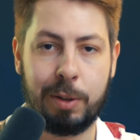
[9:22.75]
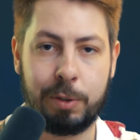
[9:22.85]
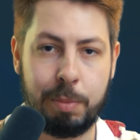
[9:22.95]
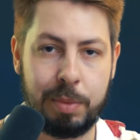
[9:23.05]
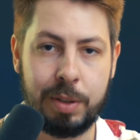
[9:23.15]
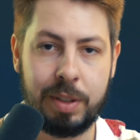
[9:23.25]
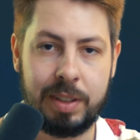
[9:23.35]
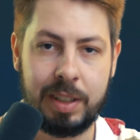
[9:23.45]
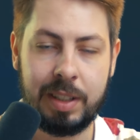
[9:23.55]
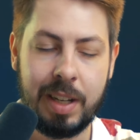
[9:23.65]

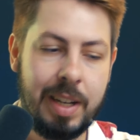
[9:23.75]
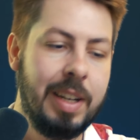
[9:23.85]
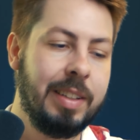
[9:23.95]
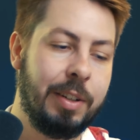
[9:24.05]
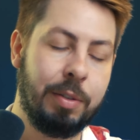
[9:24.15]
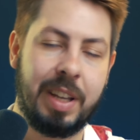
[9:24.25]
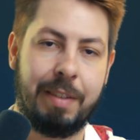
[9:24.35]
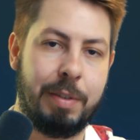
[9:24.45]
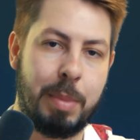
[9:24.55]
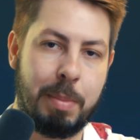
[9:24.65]
community, they don't
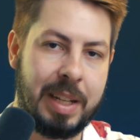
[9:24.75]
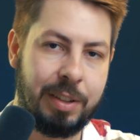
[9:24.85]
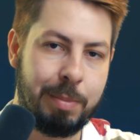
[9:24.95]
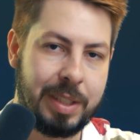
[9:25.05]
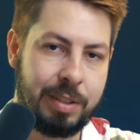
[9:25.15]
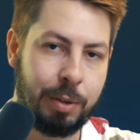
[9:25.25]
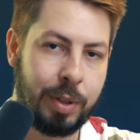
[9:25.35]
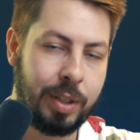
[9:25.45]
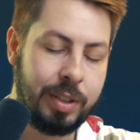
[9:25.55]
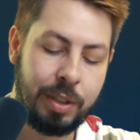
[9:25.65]
have the momentum and so on,